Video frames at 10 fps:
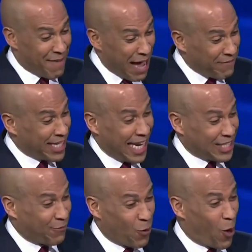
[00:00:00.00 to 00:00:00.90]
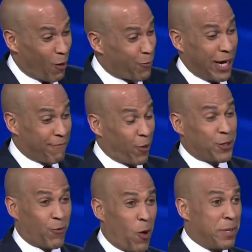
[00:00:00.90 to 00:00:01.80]
I'm having deja vu all over again,
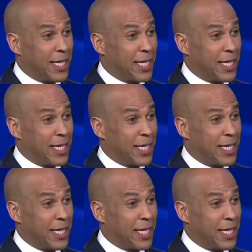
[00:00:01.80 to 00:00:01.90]
first of all,